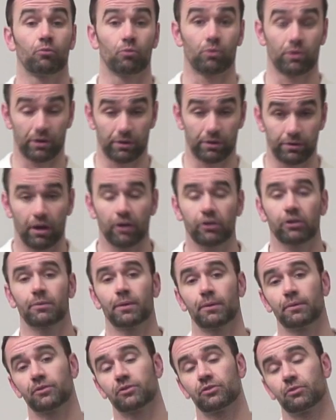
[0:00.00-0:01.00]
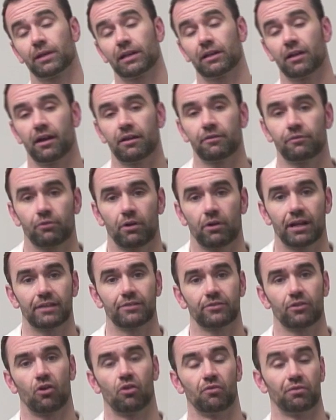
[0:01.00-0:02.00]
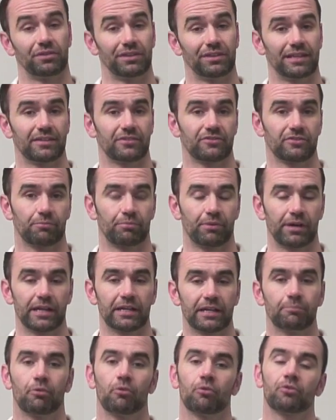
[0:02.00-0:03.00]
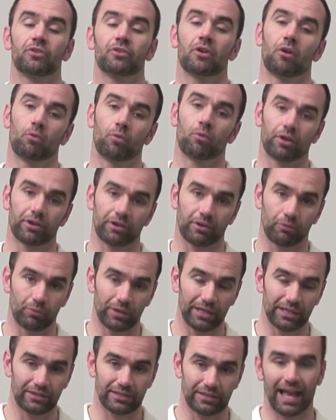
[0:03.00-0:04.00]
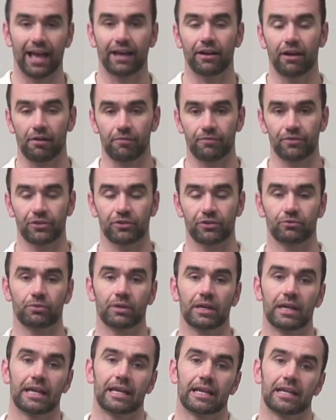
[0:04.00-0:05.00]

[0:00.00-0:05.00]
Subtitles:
we're not going to be doing live grinds over the Easter break, but what we can offer you